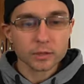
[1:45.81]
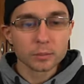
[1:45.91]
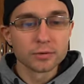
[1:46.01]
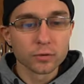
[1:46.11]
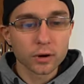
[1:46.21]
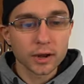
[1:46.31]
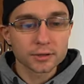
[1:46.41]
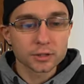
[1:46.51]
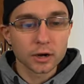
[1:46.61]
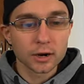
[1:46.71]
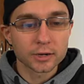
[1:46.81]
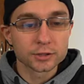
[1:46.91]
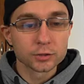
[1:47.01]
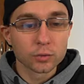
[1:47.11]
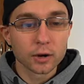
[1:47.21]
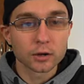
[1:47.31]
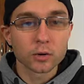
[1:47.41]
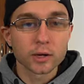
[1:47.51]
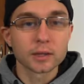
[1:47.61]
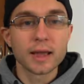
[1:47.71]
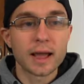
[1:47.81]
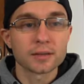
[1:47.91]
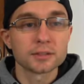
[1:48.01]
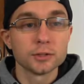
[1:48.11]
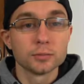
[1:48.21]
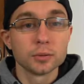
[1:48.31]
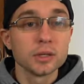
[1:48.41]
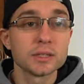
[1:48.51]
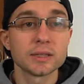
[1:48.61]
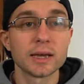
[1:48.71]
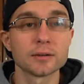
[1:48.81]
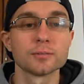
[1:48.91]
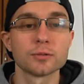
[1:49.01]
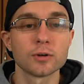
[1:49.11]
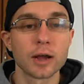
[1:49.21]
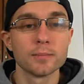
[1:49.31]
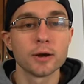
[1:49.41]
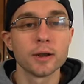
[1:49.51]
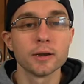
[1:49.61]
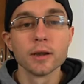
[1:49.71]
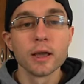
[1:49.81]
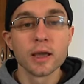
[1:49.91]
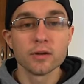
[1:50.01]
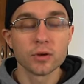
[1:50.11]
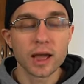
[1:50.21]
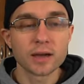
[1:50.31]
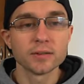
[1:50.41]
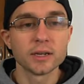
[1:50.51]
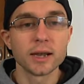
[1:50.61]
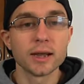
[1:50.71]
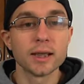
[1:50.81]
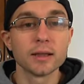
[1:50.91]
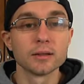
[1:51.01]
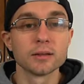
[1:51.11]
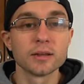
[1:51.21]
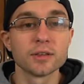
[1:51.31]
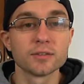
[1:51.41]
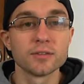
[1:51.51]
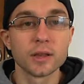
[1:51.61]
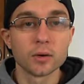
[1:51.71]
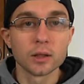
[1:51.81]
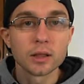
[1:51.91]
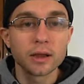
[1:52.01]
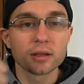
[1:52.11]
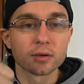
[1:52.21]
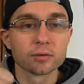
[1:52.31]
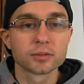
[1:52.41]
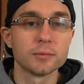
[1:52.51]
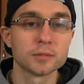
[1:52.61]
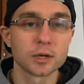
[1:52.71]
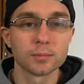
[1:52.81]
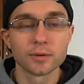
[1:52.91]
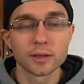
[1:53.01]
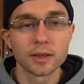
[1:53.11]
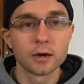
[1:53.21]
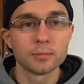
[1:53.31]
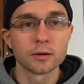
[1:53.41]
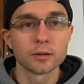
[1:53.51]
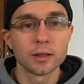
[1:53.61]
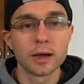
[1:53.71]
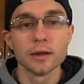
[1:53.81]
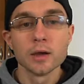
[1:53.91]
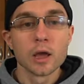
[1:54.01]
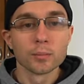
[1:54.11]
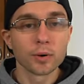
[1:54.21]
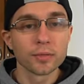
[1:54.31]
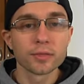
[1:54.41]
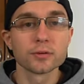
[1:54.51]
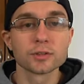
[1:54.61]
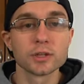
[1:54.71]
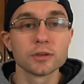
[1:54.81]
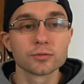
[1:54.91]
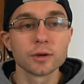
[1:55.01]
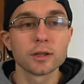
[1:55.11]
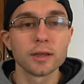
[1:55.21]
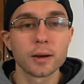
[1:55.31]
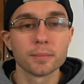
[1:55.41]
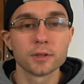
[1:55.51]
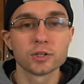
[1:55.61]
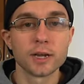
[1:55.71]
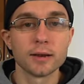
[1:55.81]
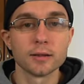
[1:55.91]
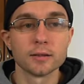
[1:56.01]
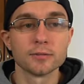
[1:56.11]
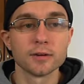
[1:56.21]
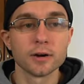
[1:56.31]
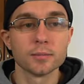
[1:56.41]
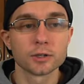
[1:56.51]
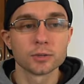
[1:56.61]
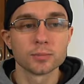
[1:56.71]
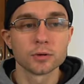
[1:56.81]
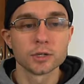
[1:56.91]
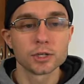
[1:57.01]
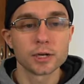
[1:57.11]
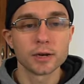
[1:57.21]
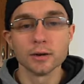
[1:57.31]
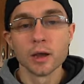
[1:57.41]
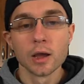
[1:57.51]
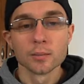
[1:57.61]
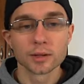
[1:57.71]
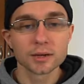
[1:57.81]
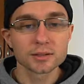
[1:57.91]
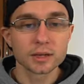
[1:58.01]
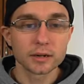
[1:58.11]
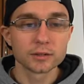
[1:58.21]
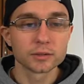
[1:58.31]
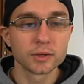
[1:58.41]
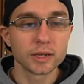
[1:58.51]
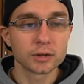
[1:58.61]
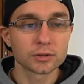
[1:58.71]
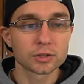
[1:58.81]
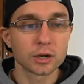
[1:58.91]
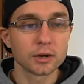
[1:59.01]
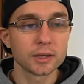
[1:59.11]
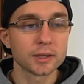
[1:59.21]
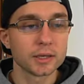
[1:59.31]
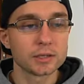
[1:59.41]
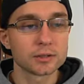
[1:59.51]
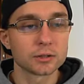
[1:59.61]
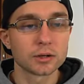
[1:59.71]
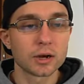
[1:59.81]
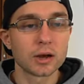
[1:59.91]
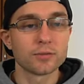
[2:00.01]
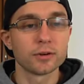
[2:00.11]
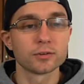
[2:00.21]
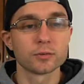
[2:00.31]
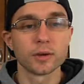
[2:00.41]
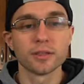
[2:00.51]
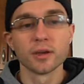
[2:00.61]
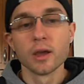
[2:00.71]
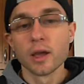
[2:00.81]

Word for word: before I start, I do want to quickly ask that you please hit that subscribe button if you haven't yet and give this video a like. Those thumbs up really help out a lot. Both of those things really help the channel and are very much appreciated. But let's get into it here, starting in the Eastern Conference with